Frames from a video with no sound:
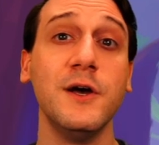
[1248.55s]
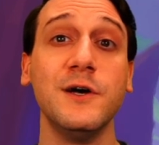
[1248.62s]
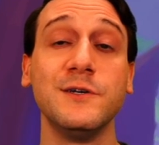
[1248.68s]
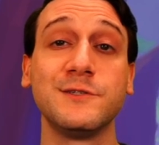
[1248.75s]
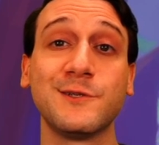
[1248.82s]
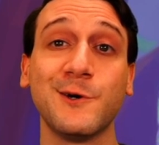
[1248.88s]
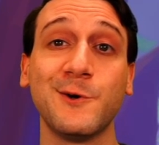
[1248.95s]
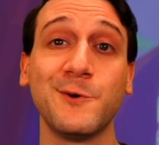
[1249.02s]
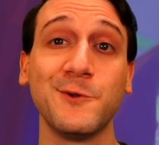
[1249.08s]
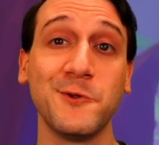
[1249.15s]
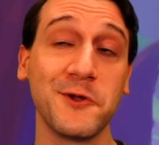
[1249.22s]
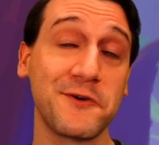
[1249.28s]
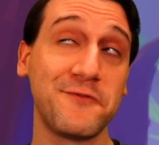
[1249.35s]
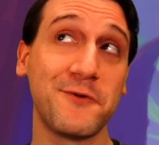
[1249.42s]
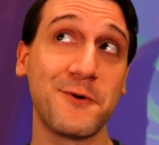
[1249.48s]
So
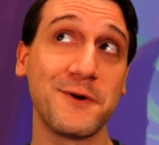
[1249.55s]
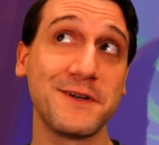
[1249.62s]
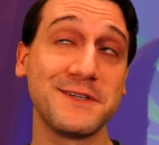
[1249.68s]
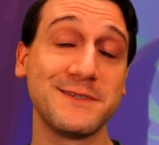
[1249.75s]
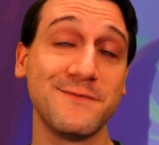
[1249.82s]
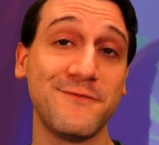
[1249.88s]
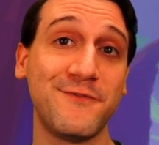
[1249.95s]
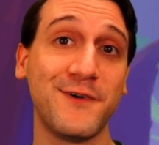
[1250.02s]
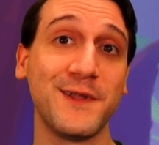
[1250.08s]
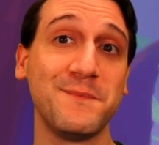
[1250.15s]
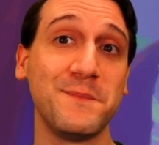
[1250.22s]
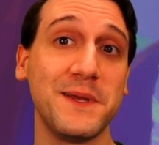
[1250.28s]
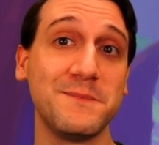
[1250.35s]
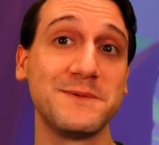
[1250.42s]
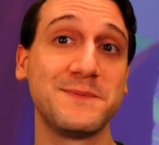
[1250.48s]
look forward to some fun
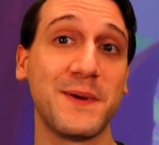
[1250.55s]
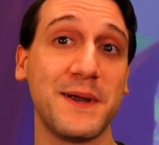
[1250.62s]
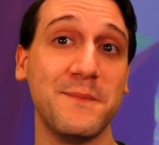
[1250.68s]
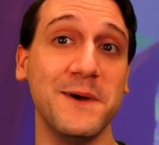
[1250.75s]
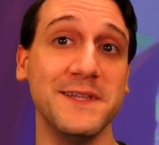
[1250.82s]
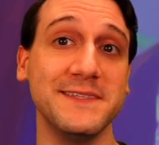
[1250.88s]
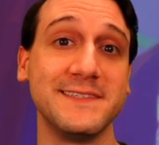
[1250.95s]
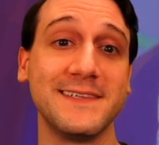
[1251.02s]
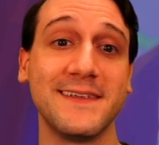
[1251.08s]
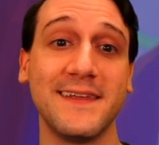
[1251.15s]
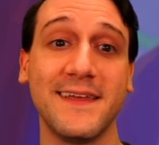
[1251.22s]
meme experiments.